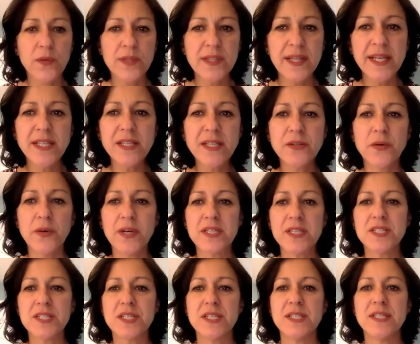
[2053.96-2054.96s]
related
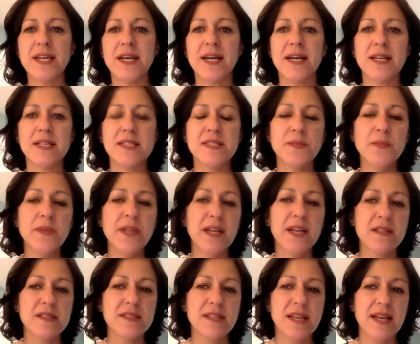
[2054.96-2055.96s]
question, someone
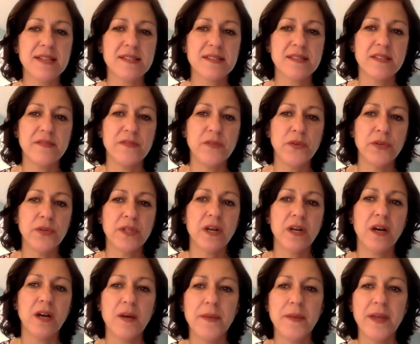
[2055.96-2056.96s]
else asks if you could
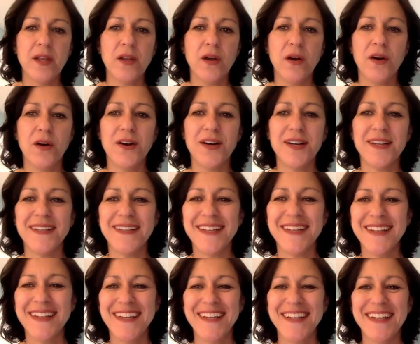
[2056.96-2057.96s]
comment
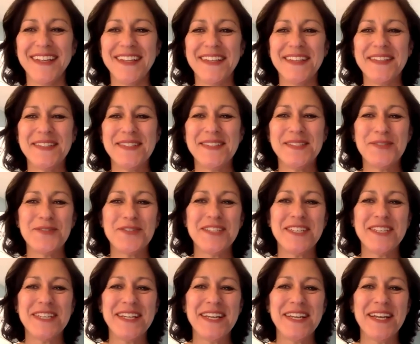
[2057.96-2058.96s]
on, this is
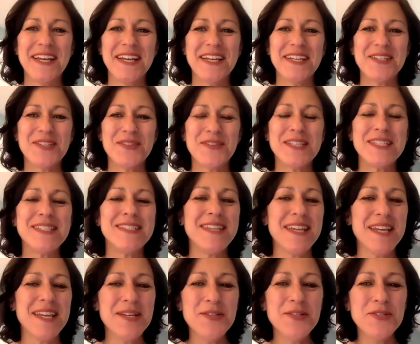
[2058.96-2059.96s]
interesting, the
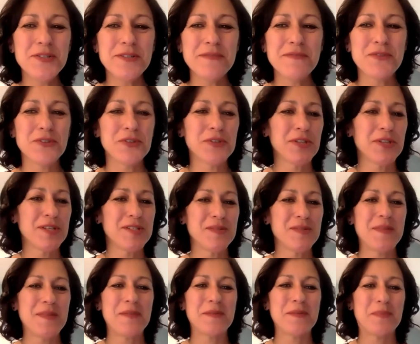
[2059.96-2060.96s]
danger of
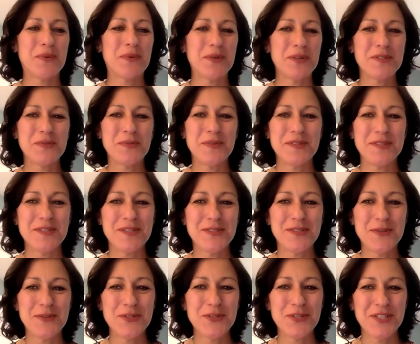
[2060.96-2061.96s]
journalism that reports with a
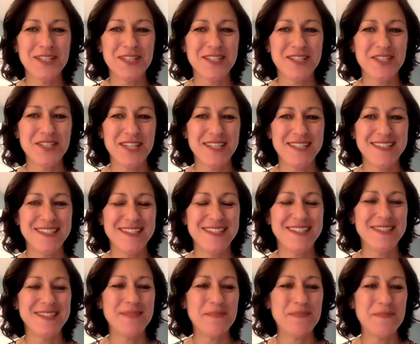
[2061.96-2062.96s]
social
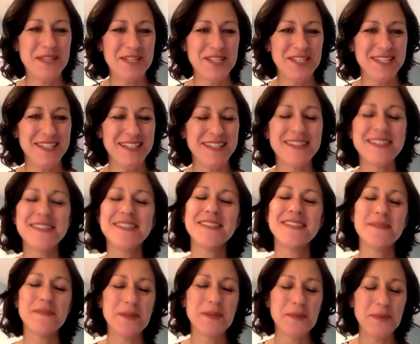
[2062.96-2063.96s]
justice mission. This
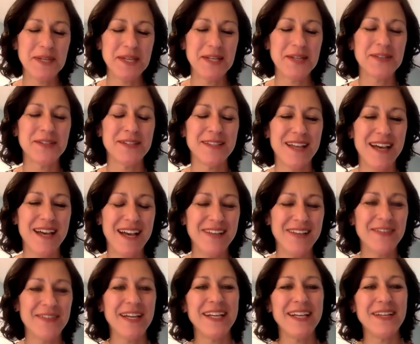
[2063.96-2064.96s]
is something we hear a
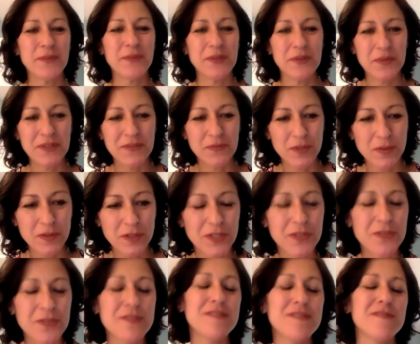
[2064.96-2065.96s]
lot, right? If we're
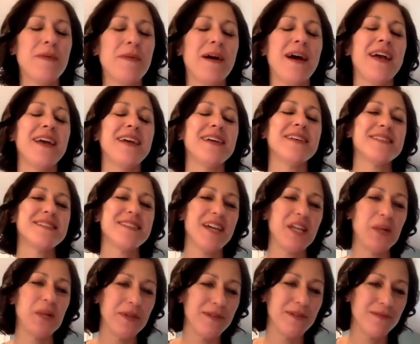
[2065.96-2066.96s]
accused of bias,
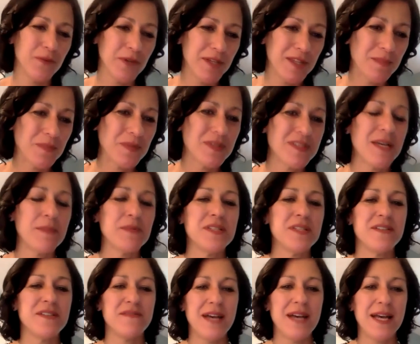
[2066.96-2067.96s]
how do we avoid the
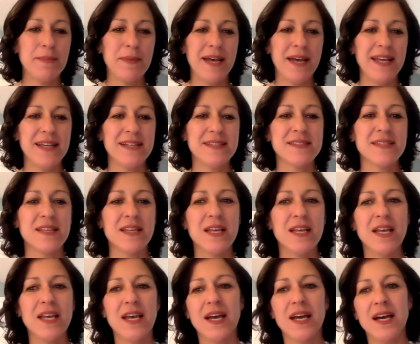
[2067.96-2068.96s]
perception of bias?
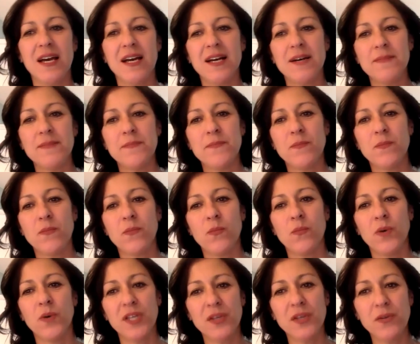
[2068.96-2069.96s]

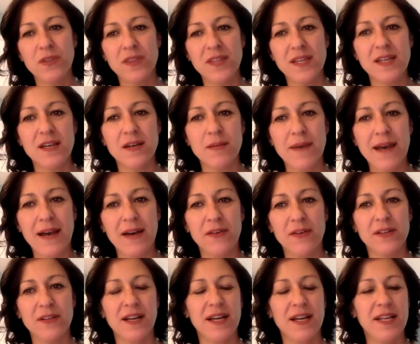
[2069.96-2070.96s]
What do you think
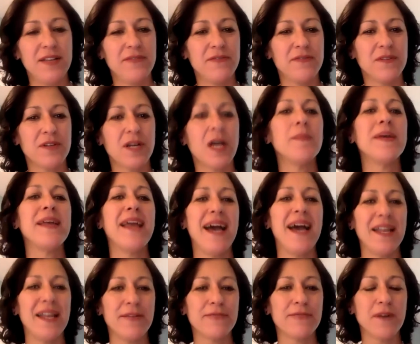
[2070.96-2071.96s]
about kind of coming
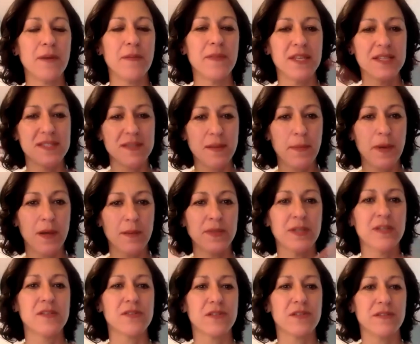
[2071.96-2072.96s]
at it from this
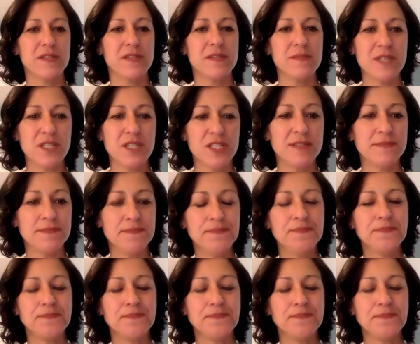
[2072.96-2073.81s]
public service mission?